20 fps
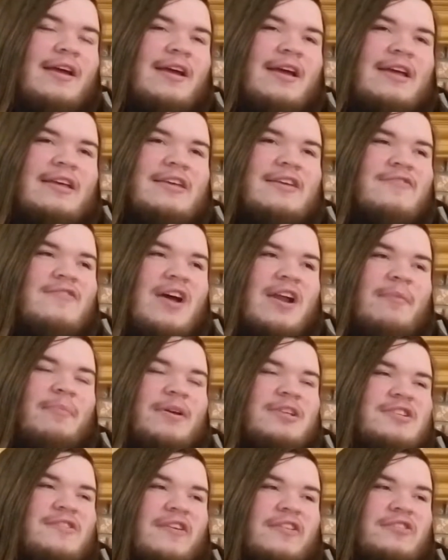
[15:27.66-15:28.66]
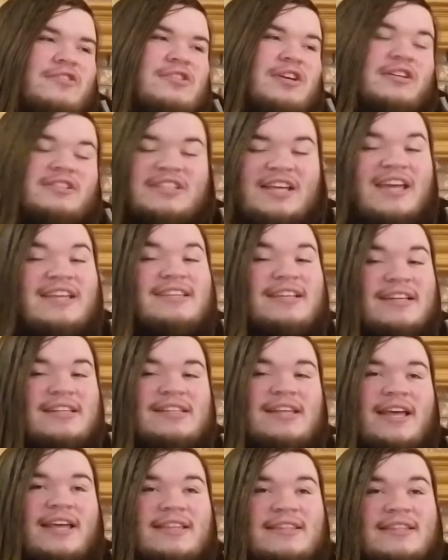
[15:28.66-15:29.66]
you've got a bunch of other songs.
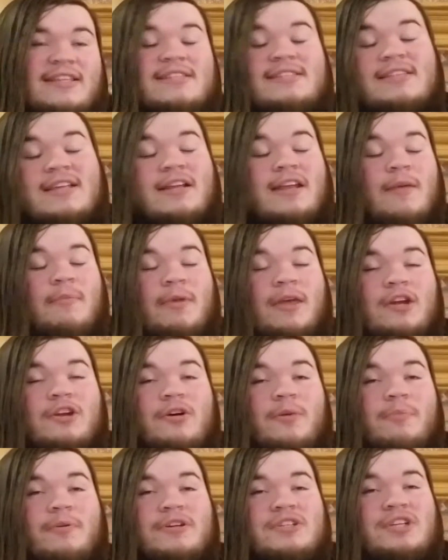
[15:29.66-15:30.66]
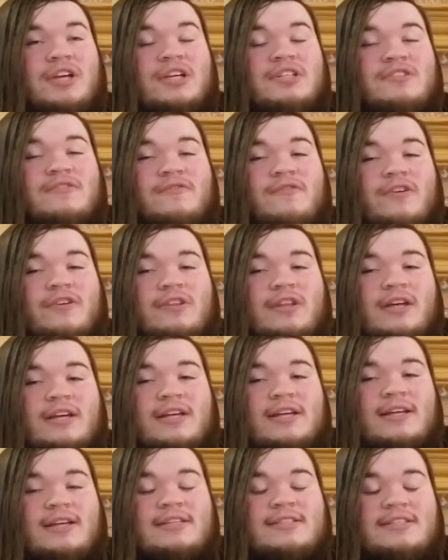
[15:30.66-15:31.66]
This did give me a new appreciation for the
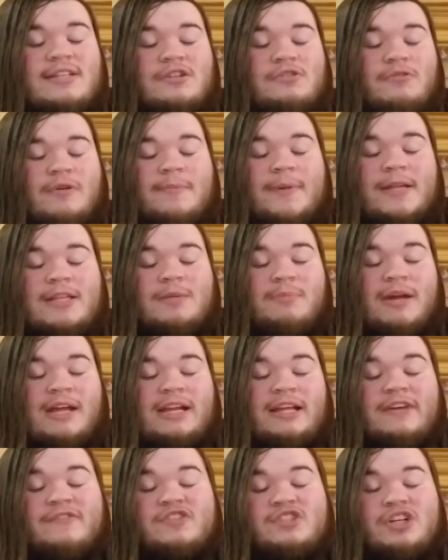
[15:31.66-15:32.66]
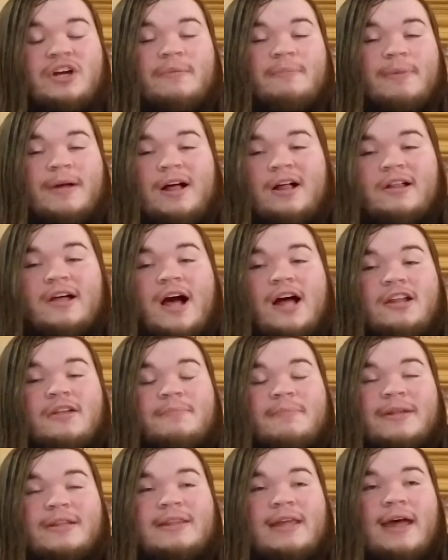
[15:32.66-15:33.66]
synth rip at the beginning of Jump.
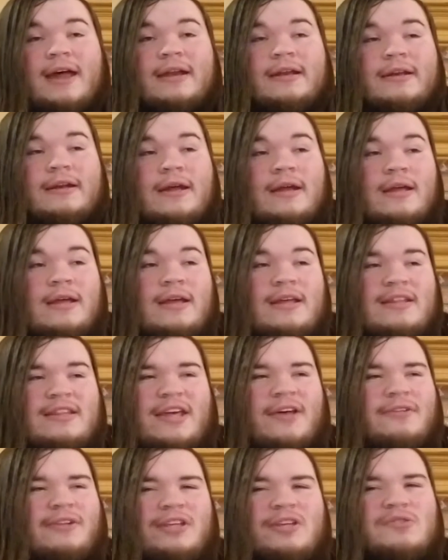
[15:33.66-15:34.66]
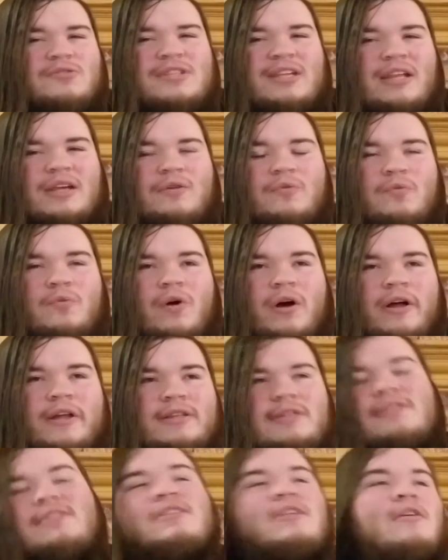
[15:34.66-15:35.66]
I'll admit that. They only use it like
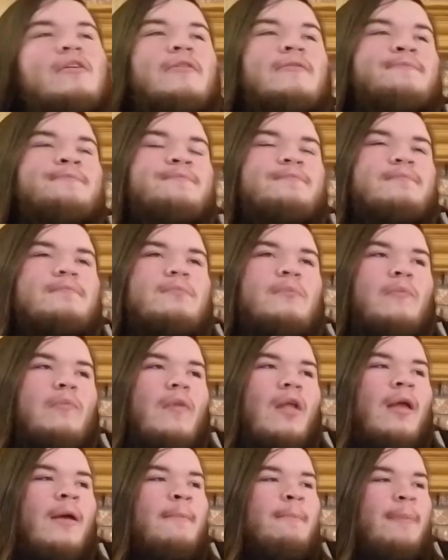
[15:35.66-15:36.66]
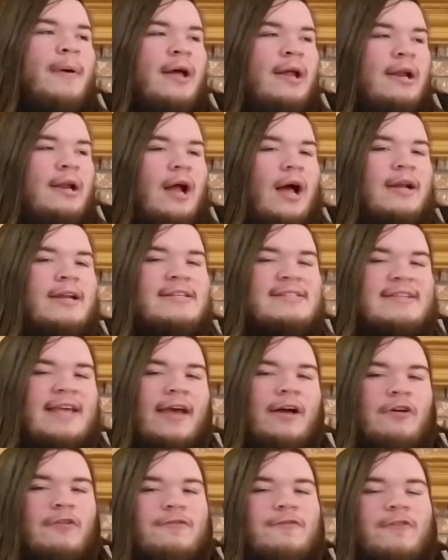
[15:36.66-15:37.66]
once. But on a
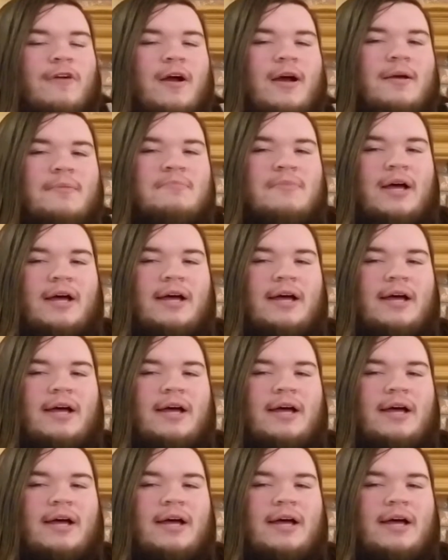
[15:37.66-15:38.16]
scale from